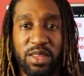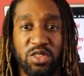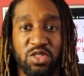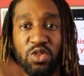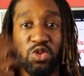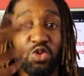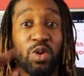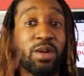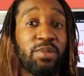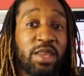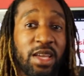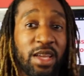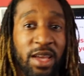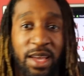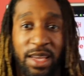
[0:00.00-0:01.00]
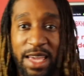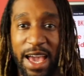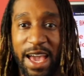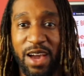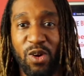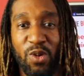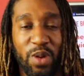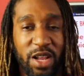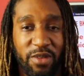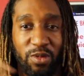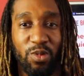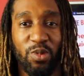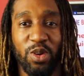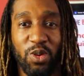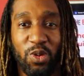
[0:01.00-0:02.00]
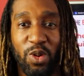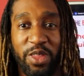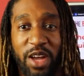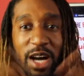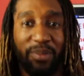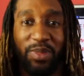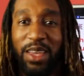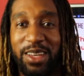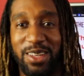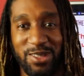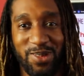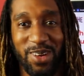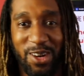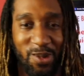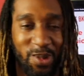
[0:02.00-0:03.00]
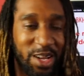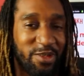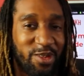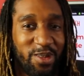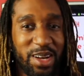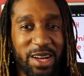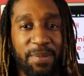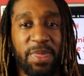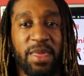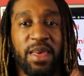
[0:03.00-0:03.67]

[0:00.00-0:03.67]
The social update gang or whatever you want to call it, the updaters, right? Or whatever, right?